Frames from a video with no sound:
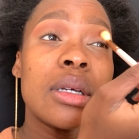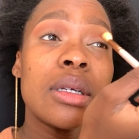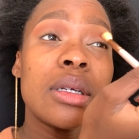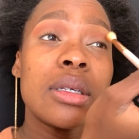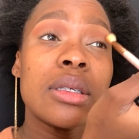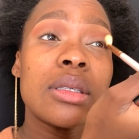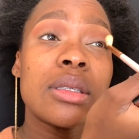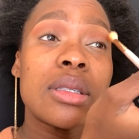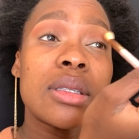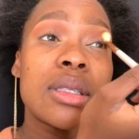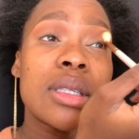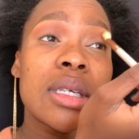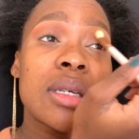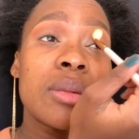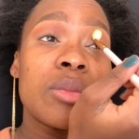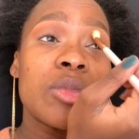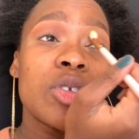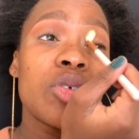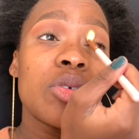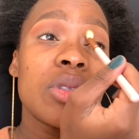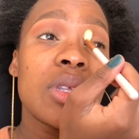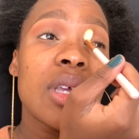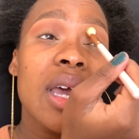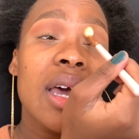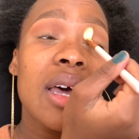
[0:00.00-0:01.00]
Same
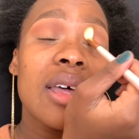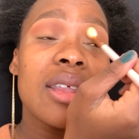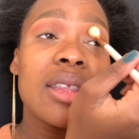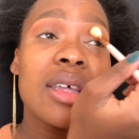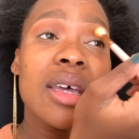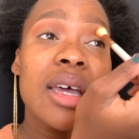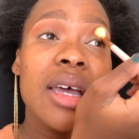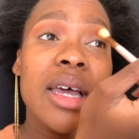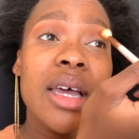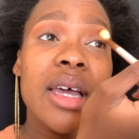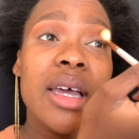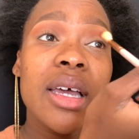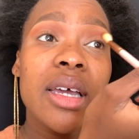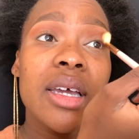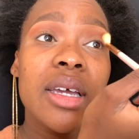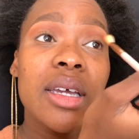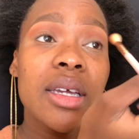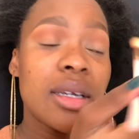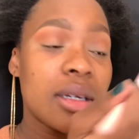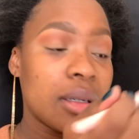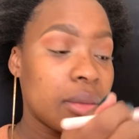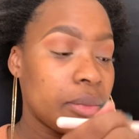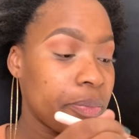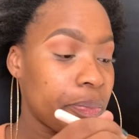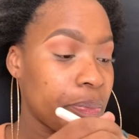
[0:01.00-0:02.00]
to the other
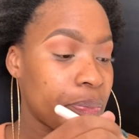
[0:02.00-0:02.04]
eye.